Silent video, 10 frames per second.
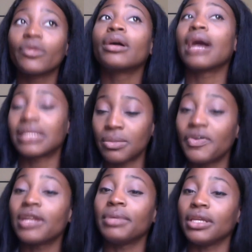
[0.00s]
got some
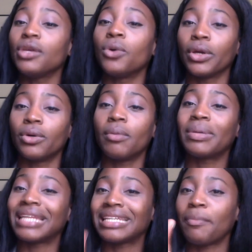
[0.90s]
vitamin E oil,
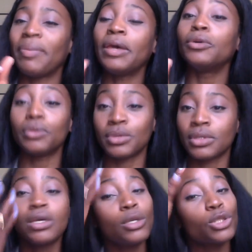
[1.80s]
but like the pills,
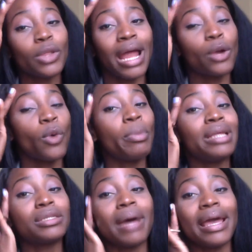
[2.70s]
so that I could rub it
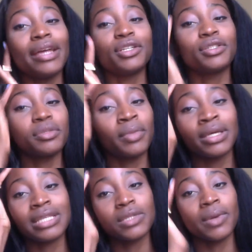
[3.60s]
into my edges,
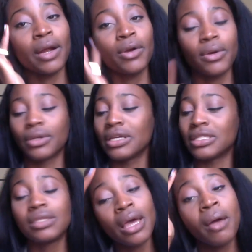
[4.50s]
because that's what I heard
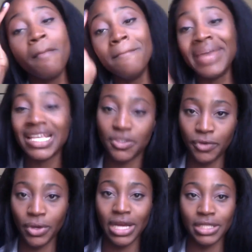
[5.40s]
is best
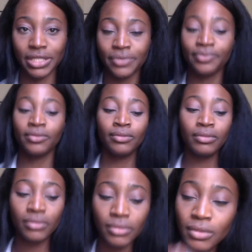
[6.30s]
for your edges.
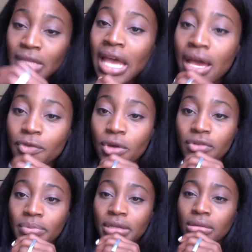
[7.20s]
Have you
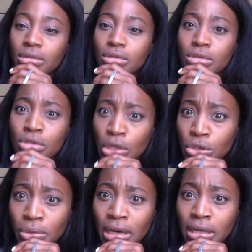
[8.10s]
ever been so
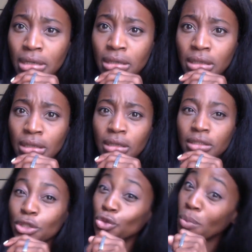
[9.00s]
drunk
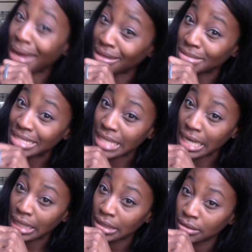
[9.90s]
that you made a
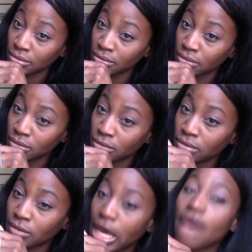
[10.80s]
mistake?
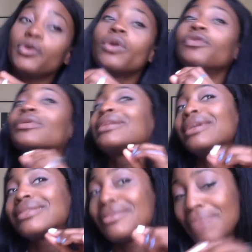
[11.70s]
Have you ever
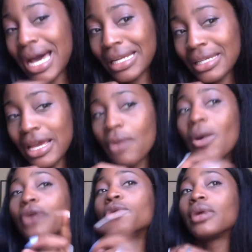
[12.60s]
kissed somebody and
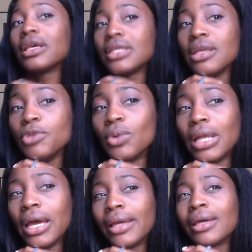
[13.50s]
while you were kissing them, you were
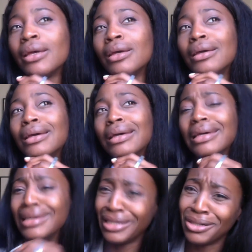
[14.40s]
like,
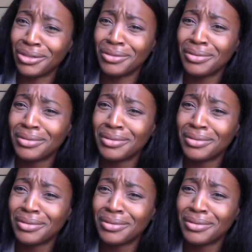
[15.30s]
ew?